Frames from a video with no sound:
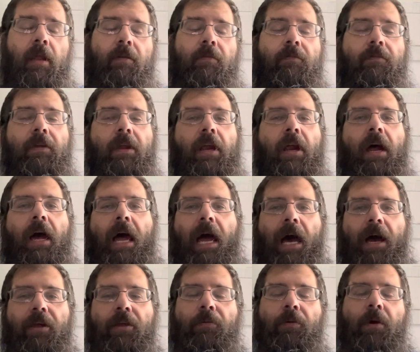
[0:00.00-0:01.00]
figure out
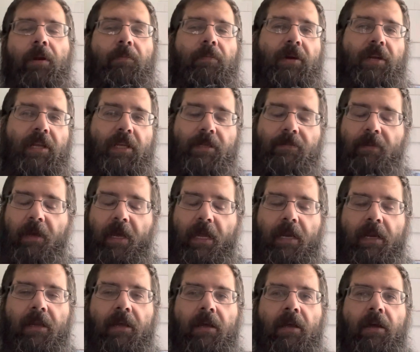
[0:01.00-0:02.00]
how you want to participate.
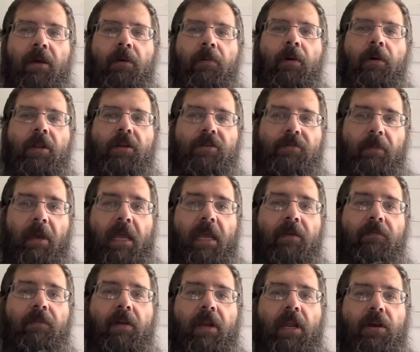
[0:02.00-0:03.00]
Whether it's
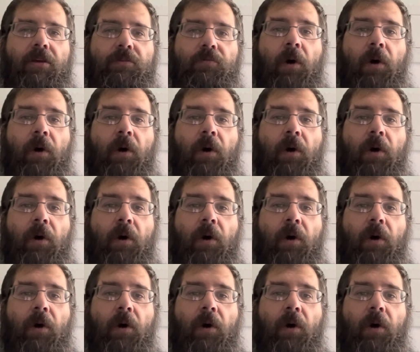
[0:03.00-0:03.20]
making videos,